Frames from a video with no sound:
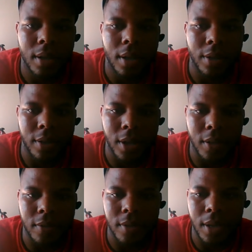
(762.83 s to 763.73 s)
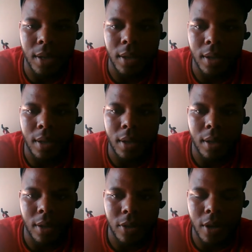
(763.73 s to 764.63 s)
on the Chiefs than
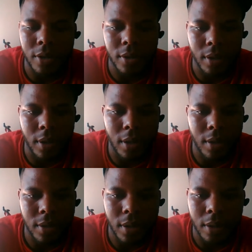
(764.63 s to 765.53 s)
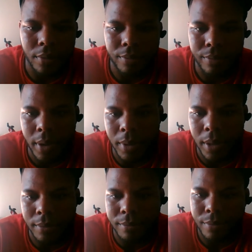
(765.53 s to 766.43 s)
the Chargers leader. So,
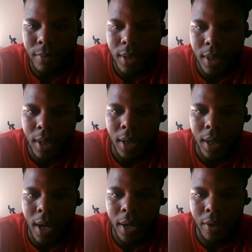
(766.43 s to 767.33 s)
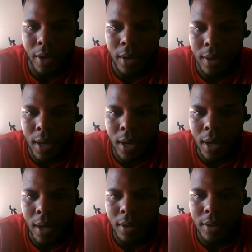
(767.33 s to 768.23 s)
not great
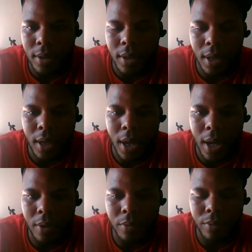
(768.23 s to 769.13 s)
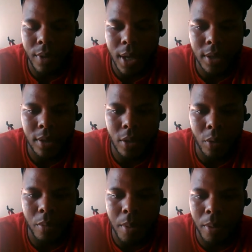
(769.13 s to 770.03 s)
there. I just
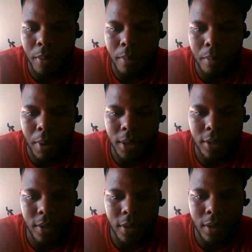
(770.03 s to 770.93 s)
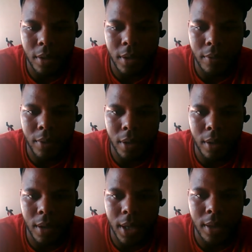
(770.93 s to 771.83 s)
don't remember much of
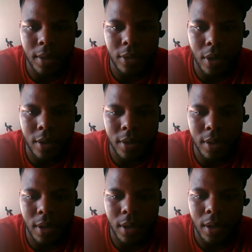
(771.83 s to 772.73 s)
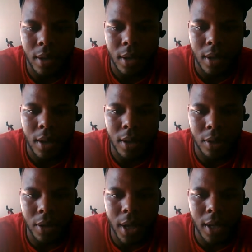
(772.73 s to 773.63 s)
good that the Chargers did.
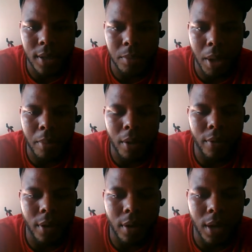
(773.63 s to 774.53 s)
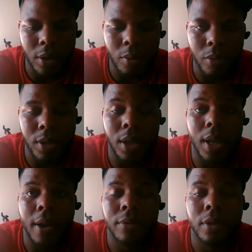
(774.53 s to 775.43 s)
It seemed like Melvin Ingram was
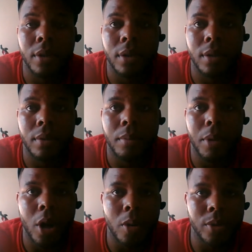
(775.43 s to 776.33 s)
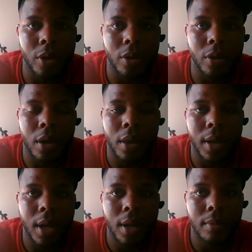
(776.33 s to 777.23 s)
getting after Mahomes early on
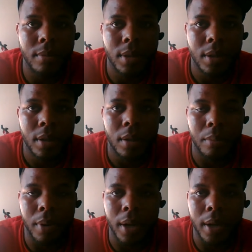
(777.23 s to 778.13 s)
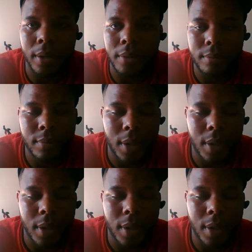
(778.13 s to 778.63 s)
in the game, but